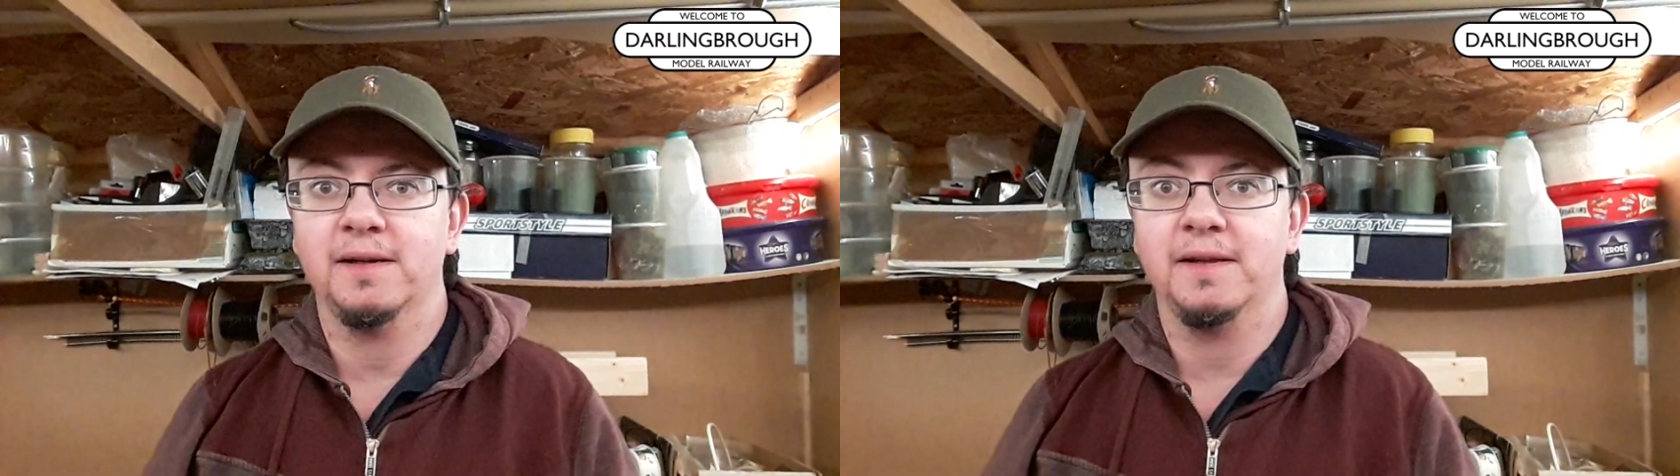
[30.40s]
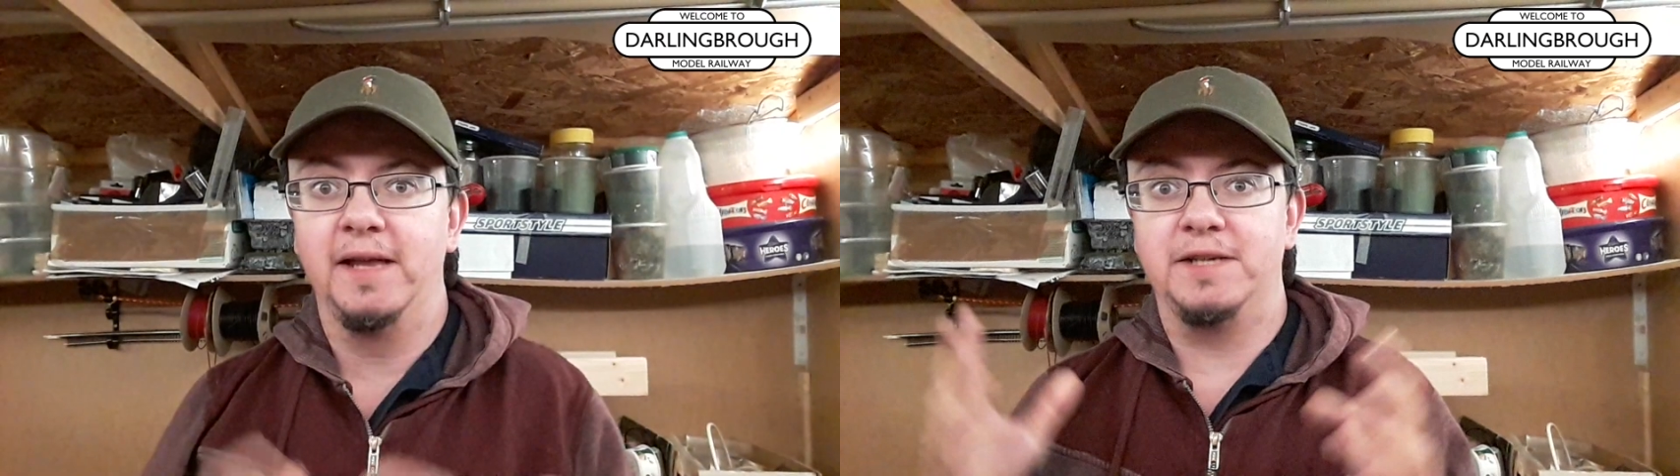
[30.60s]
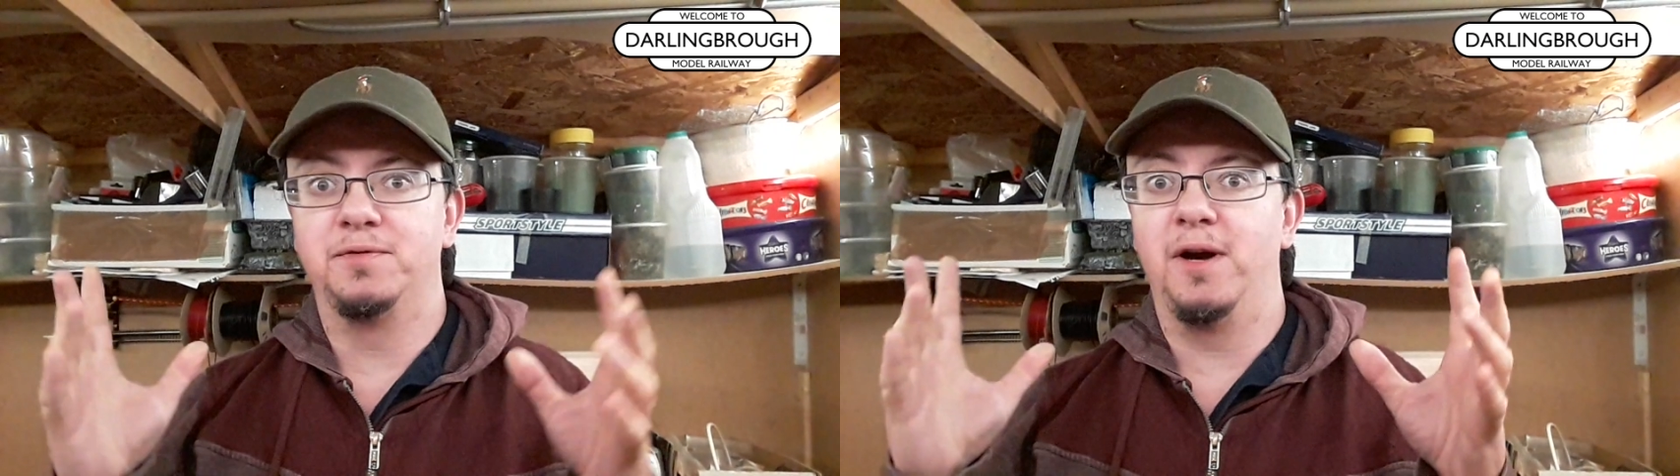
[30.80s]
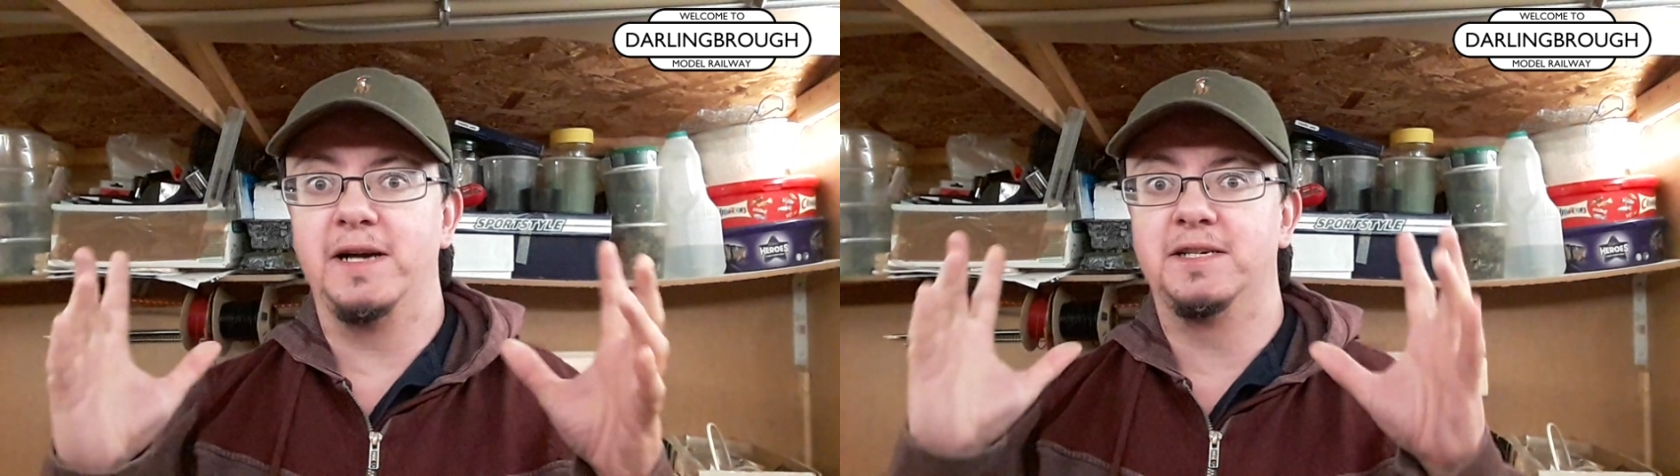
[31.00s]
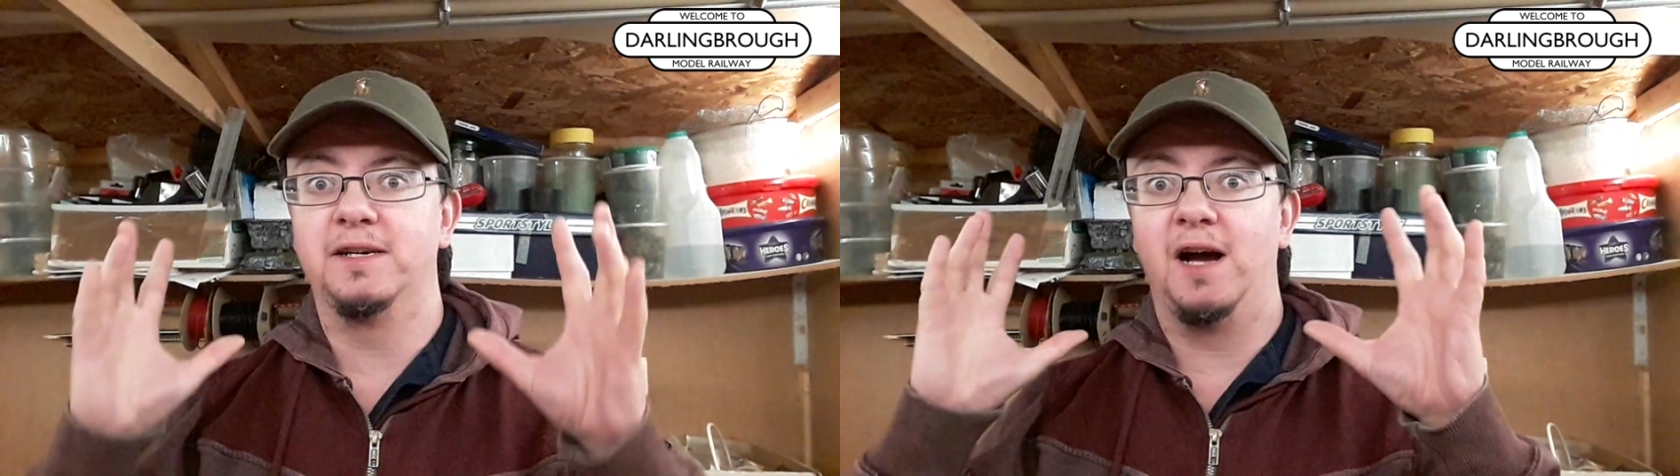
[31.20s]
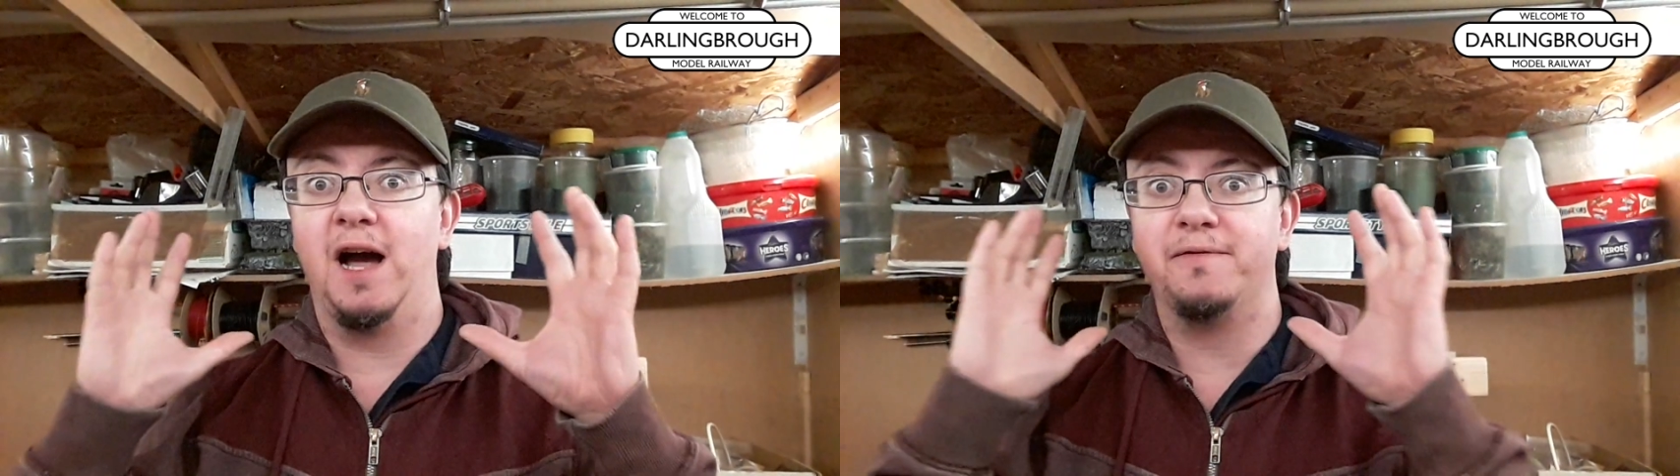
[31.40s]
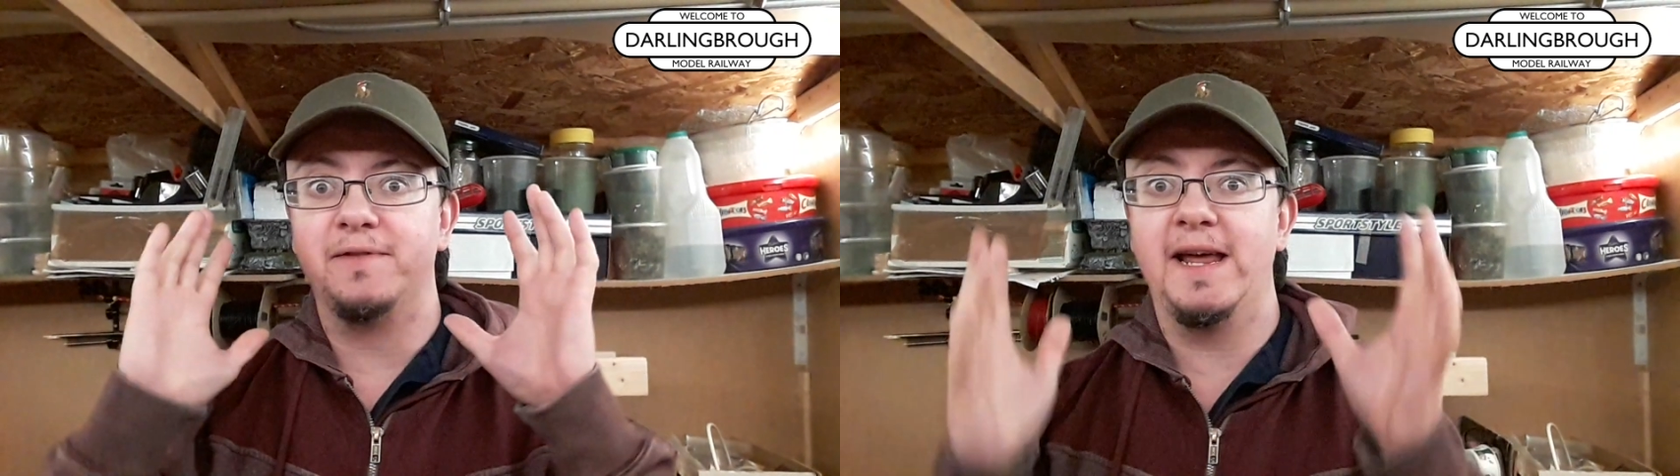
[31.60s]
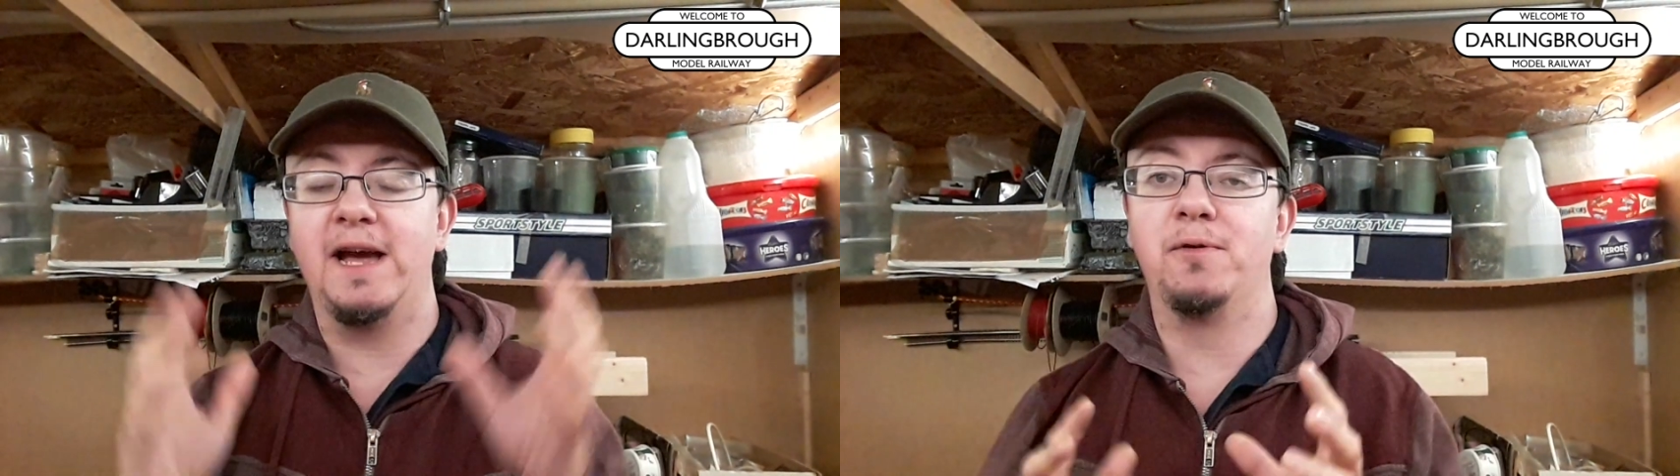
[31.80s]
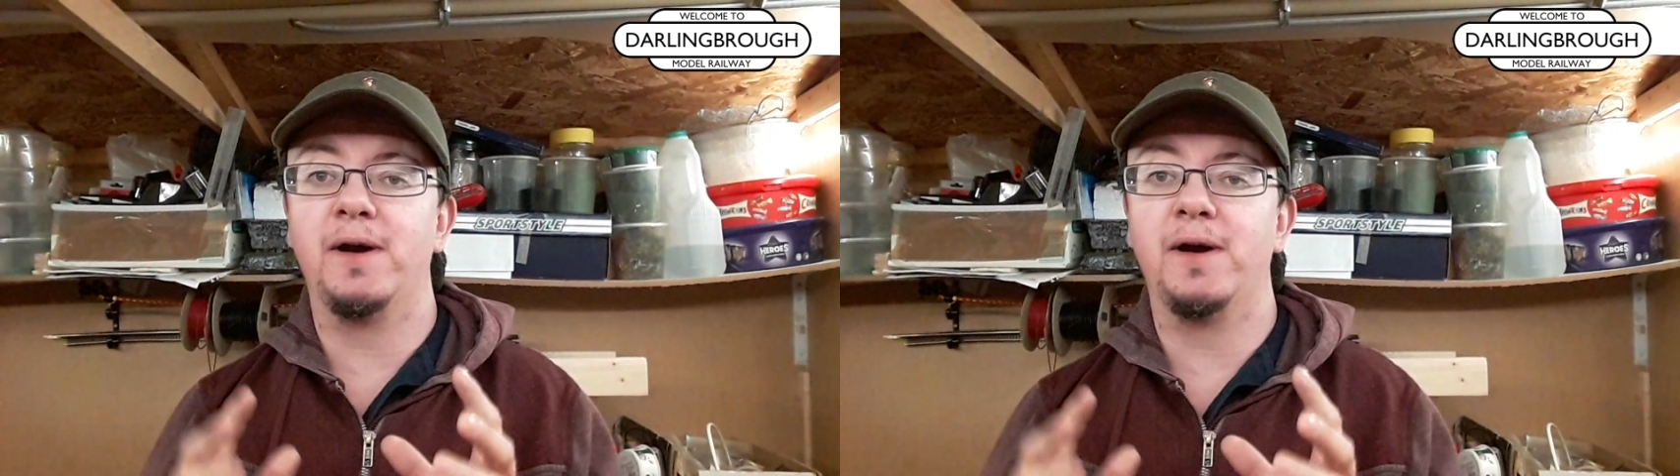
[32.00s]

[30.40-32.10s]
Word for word: That's right, I've now